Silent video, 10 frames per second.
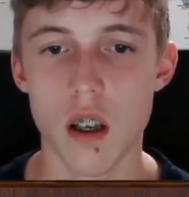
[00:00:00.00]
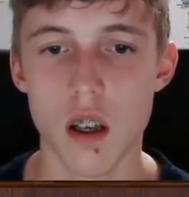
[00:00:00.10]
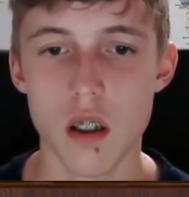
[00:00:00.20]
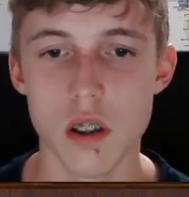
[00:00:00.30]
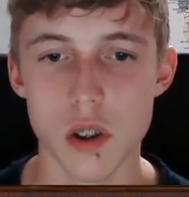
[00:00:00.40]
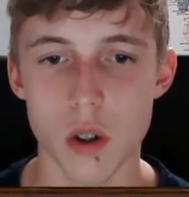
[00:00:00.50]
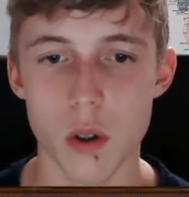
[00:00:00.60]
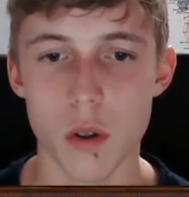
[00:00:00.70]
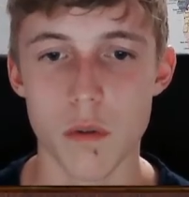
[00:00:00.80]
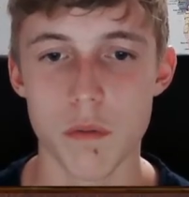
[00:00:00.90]

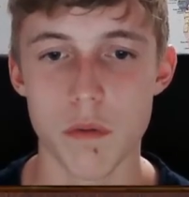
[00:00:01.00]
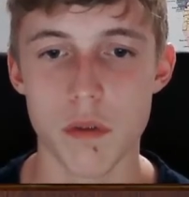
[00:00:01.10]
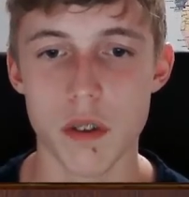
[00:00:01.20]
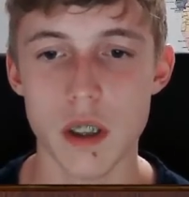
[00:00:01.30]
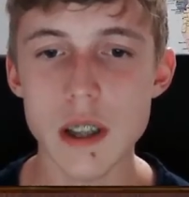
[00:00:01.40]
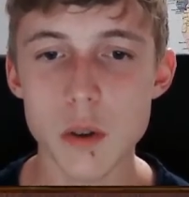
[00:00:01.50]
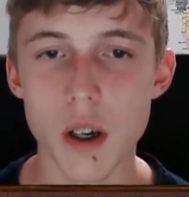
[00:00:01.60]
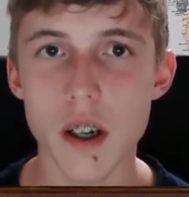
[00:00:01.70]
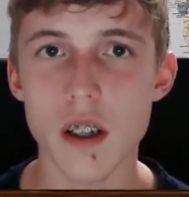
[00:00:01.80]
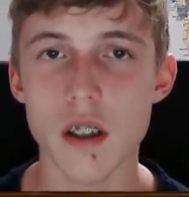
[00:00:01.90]
So that's
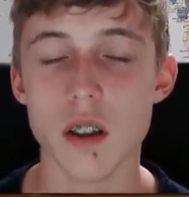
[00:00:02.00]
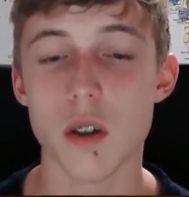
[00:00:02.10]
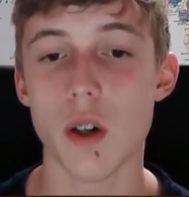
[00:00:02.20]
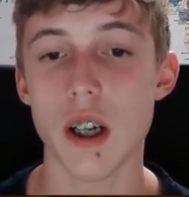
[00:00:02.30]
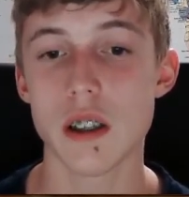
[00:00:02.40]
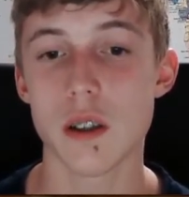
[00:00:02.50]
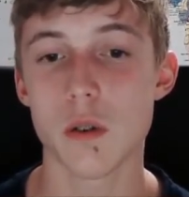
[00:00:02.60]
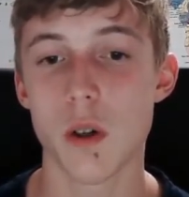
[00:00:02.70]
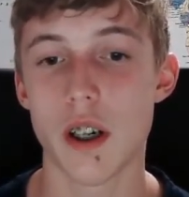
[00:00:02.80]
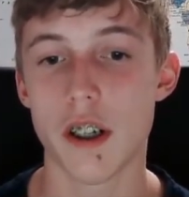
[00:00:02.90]
why the correct
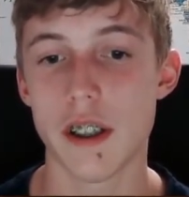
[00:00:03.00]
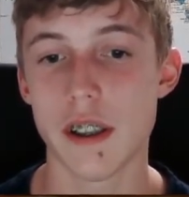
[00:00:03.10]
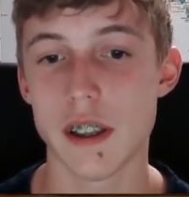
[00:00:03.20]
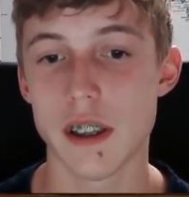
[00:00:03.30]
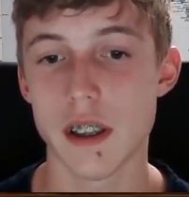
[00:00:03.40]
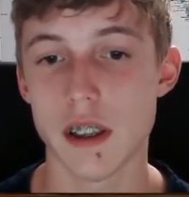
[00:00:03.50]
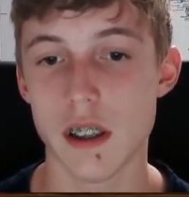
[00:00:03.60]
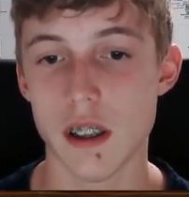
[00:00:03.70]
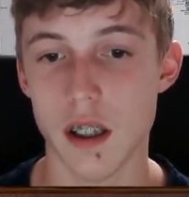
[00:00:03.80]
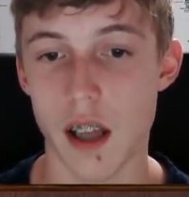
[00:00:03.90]
square is
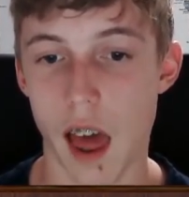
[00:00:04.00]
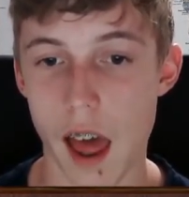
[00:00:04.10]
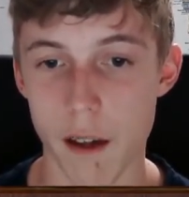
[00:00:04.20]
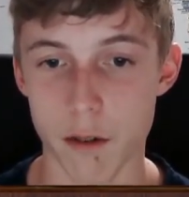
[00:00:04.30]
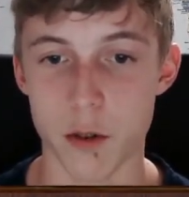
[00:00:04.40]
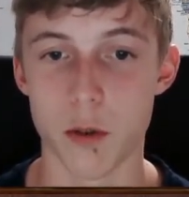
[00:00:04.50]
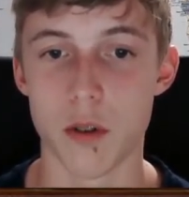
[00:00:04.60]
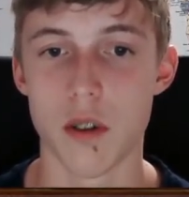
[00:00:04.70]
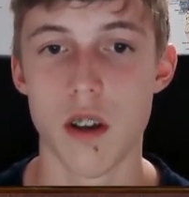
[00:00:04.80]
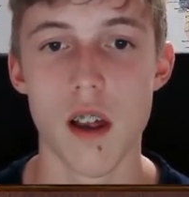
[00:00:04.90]
f2.
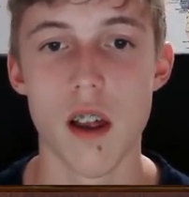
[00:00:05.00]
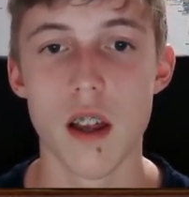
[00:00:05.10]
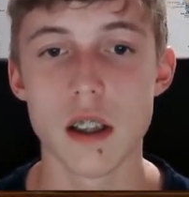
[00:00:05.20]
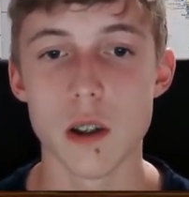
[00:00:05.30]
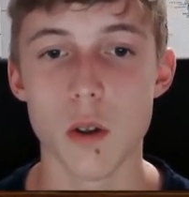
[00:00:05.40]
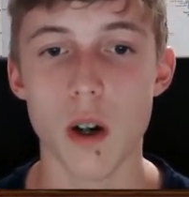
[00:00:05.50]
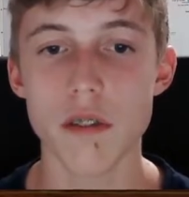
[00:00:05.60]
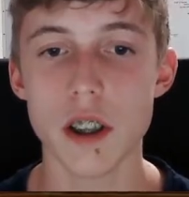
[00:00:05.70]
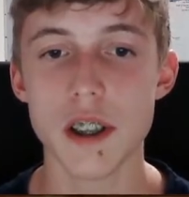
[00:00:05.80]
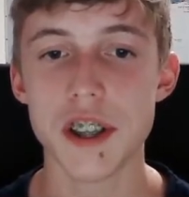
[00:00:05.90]
So
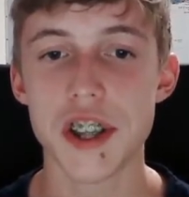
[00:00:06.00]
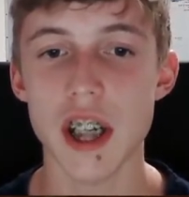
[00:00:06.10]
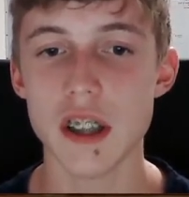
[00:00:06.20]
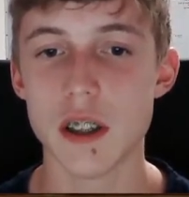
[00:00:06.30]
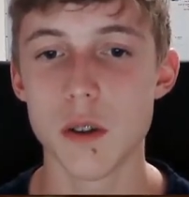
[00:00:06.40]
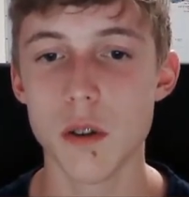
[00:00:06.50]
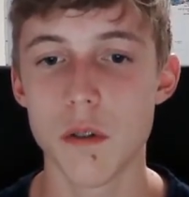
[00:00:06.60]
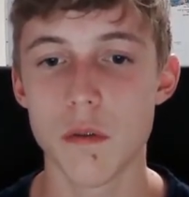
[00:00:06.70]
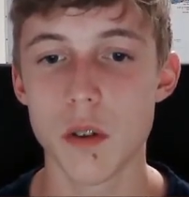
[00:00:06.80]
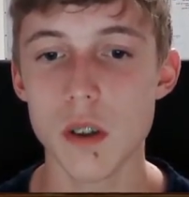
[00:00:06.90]
after he checks you,
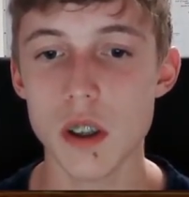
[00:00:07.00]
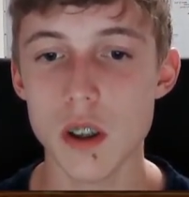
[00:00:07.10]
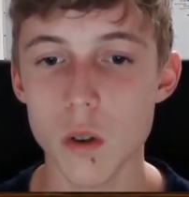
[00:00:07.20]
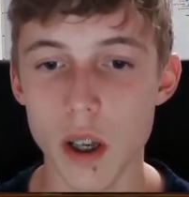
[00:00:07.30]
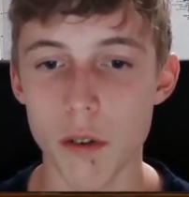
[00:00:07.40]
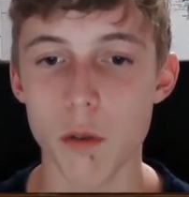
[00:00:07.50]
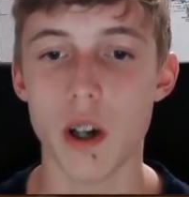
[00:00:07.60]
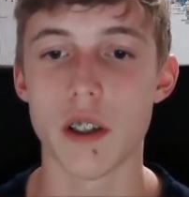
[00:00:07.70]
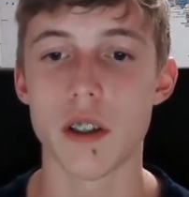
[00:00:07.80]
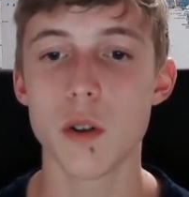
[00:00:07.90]
you just go to
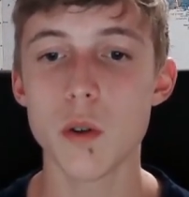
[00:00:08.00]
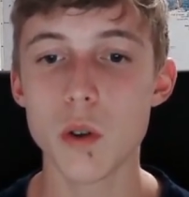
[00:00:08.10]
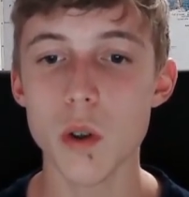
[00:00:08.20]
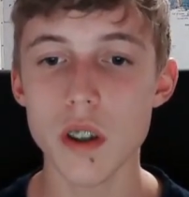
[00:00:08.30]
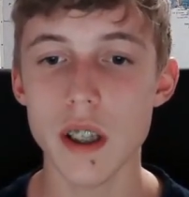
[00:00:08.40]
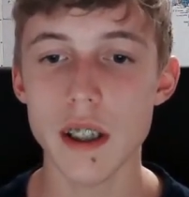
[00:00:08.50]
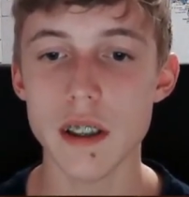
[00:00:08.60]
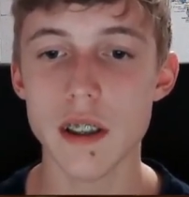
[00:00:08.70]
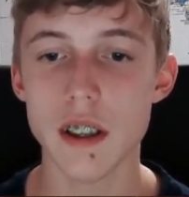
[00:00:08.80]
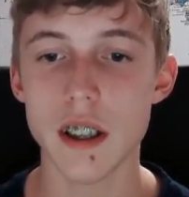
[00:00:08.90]
f1. You don't
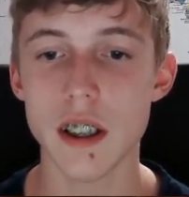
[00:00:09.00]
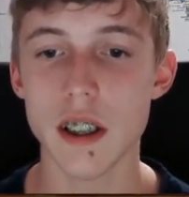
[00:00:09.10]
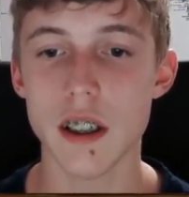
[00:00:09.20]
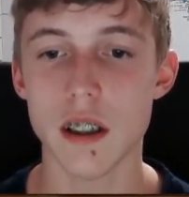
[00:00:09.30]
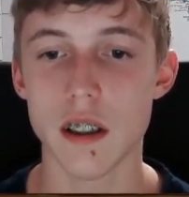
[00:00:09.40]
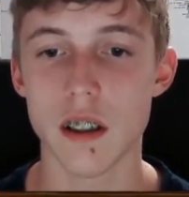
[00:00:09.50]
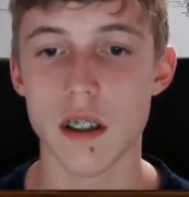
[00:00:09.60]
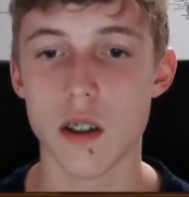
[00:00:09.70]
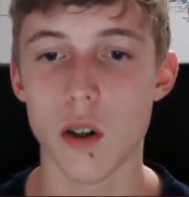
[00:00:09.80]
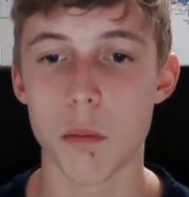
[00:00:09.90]
let the king
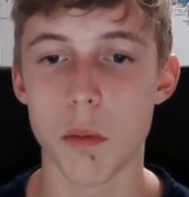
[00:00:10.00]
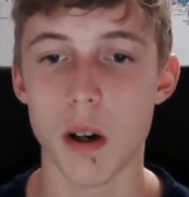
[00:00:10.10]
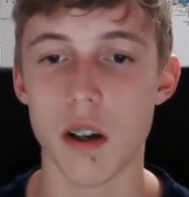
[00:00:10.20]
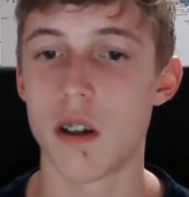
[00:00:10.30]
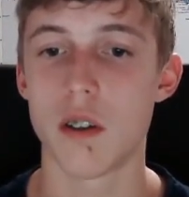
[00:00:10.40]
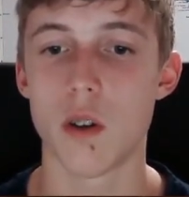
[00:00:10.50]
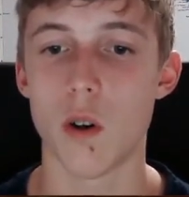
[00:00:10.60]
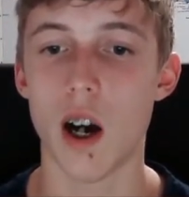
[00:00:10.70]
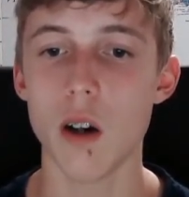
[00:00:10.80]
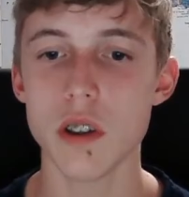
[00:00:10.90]
come,
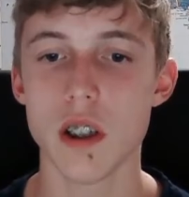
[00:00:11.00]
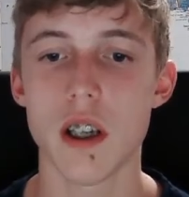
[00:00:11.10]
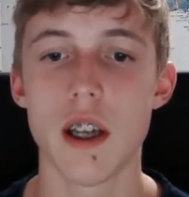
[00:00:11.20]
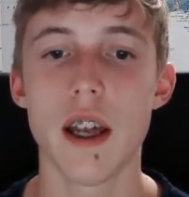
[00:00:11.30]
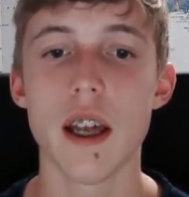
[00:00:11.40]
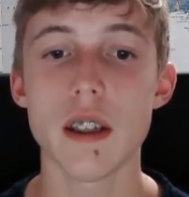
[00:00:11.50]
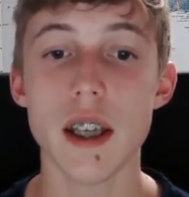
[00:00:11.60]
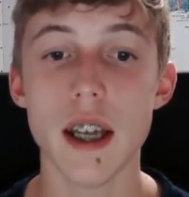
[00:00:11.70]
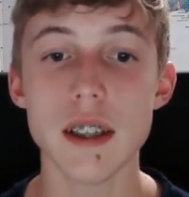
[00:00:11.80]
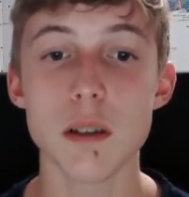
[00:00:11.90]
out. And
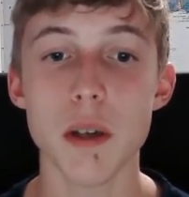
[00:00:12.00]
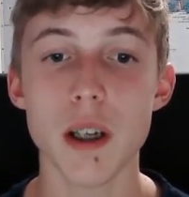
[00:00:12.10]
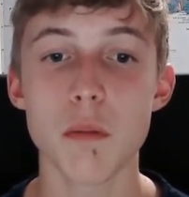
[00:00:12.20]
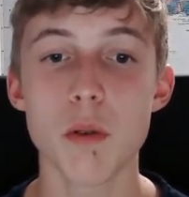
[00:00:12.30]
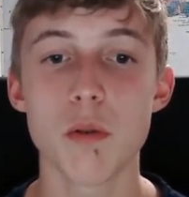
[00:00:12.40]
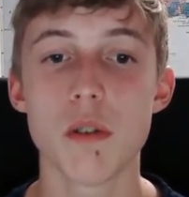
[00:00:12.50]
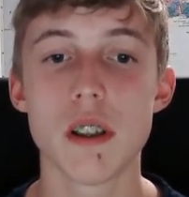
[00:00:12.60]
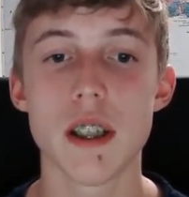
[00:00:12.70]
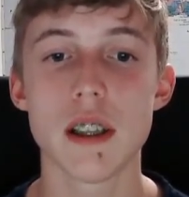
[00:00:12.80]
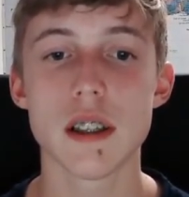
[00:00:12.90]
he has to make a move with
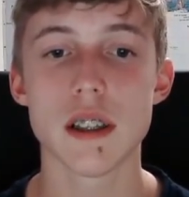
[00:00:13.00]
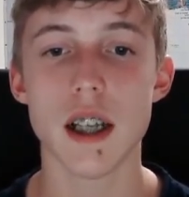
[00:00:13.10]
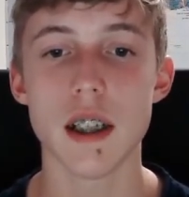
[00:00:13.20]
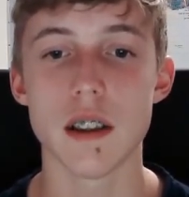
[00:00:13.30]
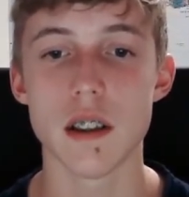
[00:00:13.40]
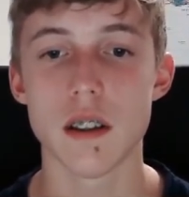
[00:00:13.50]
his knight,